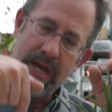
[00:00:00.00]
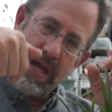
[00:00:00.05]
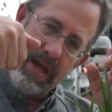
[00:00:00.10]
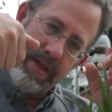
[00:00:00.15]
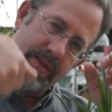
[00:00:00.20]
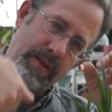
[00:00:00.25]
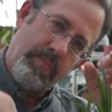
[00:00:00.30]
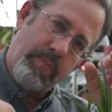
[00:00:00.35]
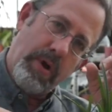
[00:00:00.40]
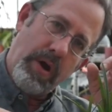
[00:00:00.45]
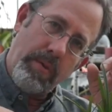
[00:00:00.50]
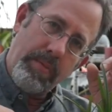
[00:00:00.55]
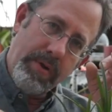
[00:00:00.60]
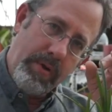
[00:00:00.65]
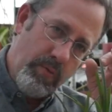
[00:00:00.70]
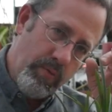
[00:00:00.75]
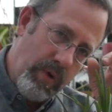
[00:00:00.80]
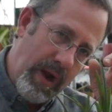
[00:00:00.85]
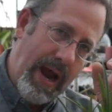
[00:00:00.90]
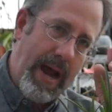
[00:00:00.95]
and then probably
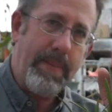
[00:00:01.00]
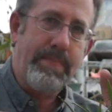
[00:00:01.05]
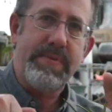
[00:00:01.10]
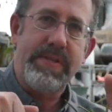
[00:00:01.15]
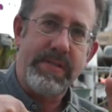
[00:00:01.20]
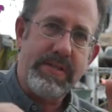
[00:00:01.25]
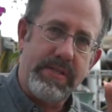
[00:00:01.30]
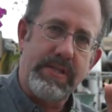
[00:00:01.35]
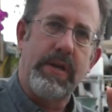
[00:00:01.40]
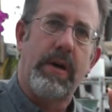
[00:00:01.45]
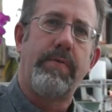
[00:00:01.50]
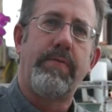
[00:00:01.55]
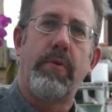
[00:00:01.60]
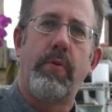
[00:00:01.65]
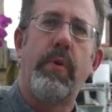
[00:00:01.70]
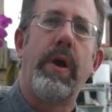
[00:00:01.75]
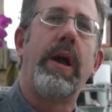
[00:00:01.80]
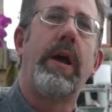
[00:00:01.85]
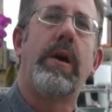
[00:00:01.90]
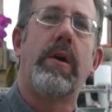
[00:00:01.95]
wrapped itself
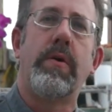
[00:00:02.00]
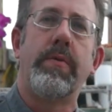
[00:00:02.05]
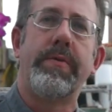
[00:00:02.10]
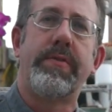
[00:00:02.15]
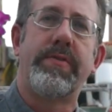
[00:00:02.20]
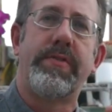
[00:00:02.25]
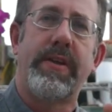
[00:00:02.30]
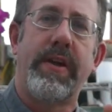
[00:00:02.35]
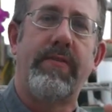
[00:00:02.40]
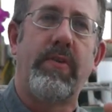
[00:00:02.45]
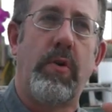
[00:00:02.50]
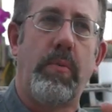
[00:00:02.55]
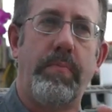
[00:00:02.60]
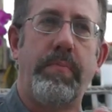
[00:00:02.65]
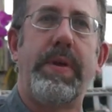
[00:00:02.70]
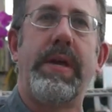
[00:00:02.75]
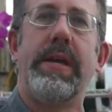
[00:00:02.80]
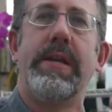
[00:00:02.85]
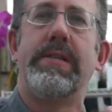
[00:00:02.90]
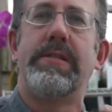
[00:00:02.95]
around several
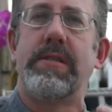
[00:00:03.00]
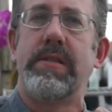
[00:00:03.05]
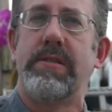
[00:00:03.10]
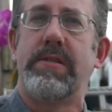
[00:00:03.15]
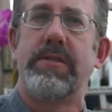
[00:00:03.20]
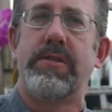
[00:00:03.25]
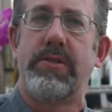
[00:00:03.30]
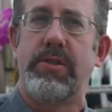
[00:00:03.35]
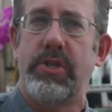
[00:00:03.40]
pieces,